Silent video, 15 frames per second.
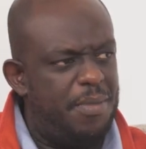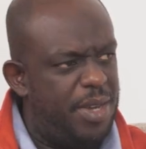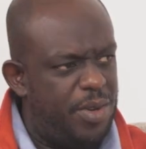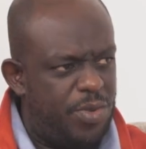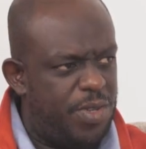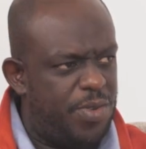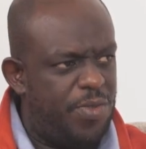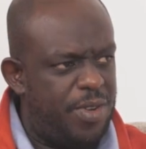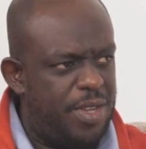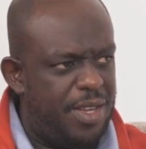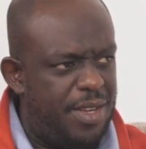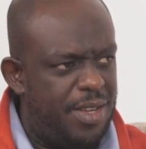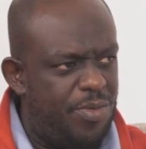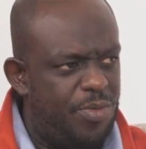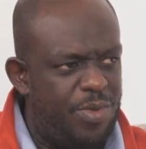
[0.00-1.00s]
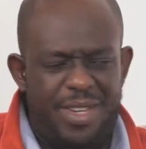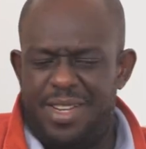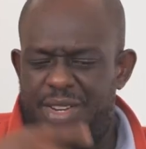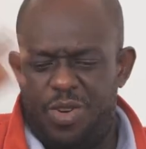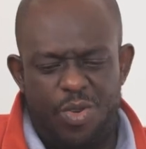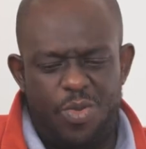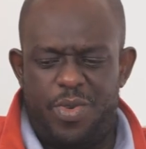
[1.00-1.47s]
It was free. Mm. We
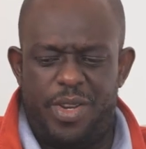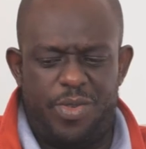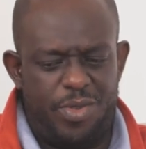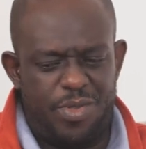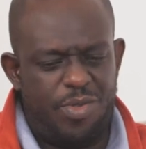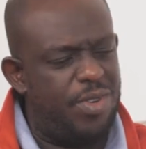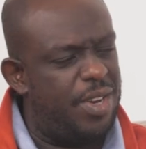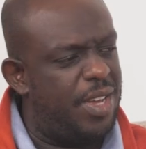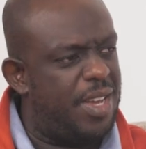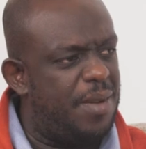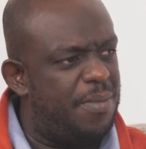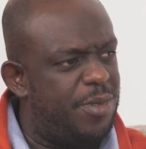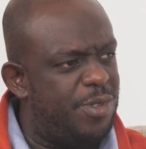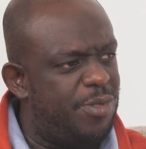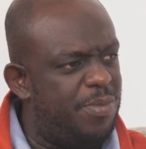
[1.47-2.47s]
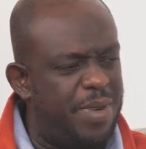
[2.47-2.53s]
didn't know where it was going to come to,